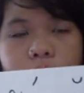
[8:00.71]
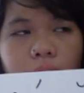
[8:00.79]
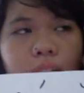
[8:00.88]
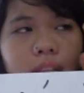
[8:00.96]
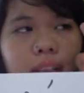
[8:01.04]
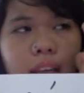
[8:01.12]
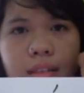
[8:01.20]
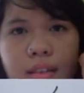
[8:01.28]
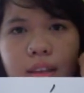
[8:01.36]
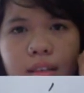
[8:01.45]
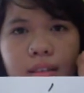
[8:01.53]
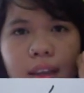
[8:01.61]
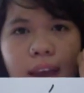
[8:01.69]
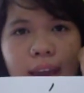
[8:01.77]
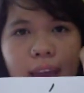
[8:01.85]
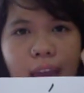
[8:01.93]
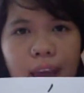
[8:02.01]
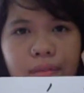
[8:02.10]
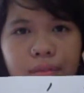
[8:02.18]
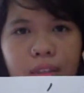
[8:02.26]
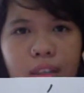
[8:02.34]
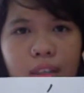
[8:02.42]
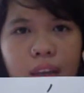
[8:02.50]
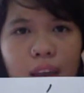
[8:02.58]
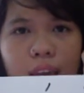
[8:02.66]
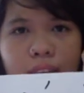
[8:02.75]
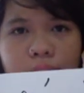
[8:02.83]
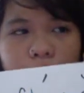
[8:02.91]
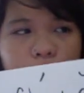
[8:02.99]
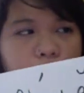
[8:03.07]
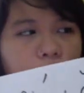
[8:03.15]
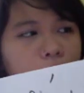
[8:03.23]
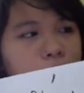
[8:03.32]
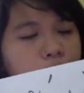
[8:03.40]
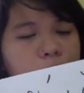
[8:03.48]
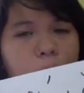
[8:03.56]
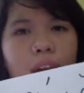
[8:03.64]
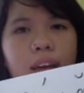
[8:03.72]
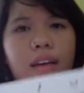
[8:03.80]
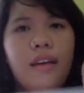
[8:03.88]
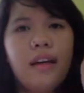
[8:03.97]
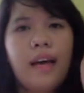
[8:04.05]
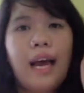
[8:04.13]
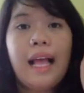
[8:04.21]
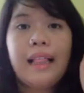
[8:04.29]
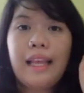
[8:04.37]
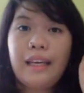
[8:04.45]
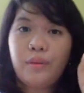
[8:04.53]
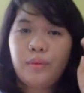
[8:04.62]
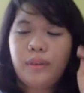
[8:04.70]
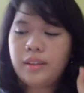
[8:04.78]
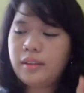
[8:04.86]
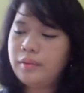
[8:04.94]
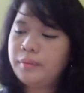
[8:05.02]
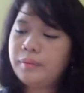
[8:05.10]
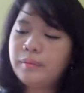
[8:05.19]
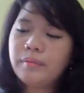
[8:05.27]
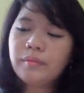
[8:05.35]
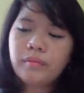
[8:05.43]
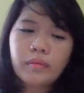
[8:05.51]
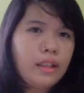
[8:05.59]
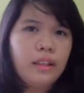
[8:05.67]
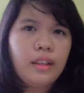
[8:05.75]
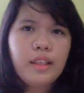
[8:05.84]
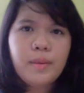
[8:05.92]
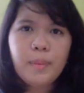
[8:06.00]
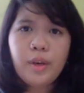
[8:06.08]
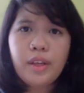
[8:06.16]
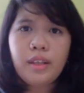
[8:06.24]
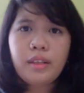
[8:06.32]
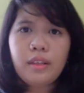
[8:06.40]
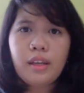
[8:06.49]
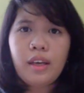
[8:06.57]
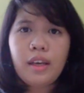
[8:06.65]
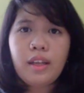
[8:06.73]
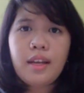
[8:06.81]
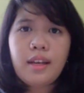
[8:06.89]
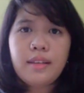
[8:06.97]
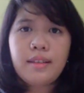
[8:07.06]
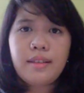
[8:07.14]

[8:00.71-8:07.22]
just like this, a heavy and then followed by a light one. Let's put it in a